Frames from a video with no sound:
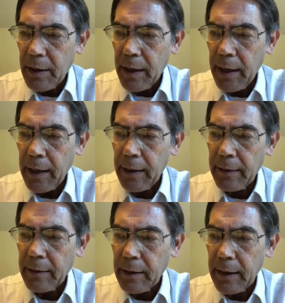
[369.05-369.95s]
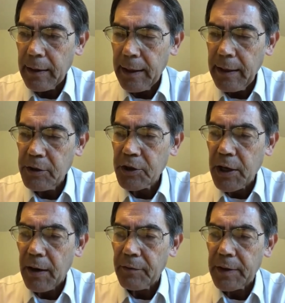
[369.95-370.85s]
And each
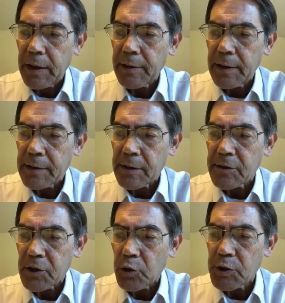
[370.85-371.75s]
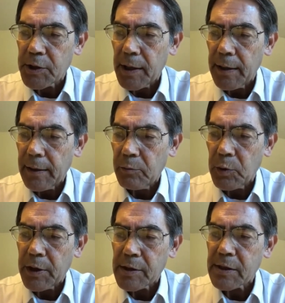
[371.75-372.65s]
covenant is associated
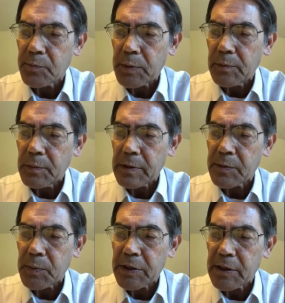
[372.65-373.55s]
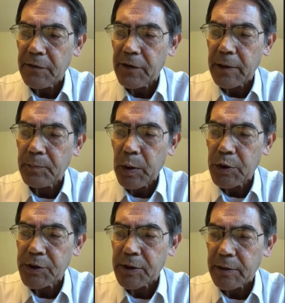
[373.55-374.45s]
with a specific
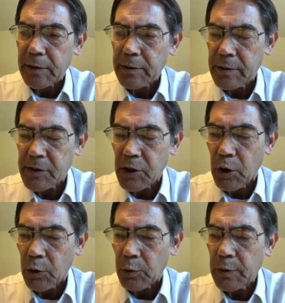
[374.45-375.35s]
person. So